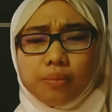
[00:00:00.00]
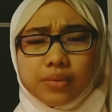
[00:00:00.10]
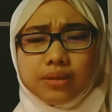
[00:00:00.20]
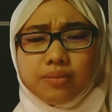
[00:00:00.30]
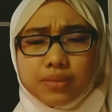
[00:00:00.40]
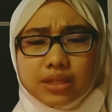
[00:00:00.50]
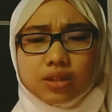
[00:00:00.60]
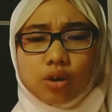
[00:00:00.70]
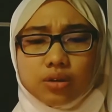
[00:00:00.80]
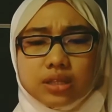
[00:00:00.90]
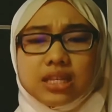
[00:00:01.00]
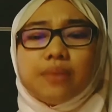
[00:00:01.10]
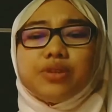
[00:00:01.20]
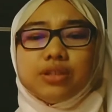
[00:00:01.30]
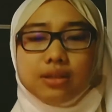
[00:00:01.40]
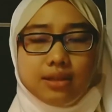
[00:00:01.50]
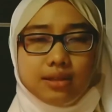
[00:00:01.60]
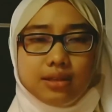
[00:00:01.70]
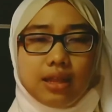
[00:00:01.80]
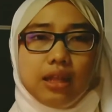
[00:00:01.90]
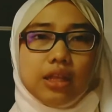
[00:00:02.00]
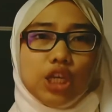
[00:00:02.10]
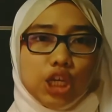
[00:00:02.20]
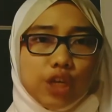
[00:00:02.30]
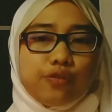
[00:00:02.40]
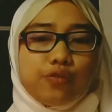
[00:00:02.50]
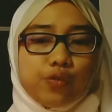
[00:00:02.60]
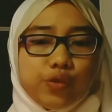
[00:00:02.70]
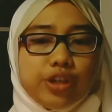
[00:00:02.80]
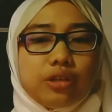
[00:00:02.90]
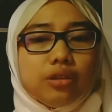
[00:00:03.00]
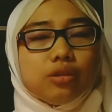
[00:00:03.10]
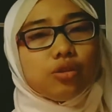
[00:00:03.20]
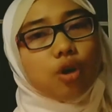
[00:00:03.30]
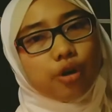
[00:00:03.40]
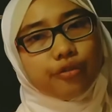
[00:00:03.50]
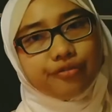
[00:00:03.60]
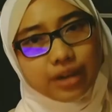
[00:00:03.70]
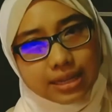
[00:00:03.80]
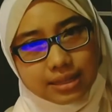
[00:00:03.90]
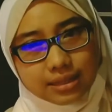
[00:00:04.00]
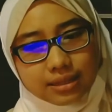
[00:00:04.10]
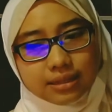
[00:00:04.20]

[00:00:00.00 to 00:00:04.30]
misconception that if we talk faster,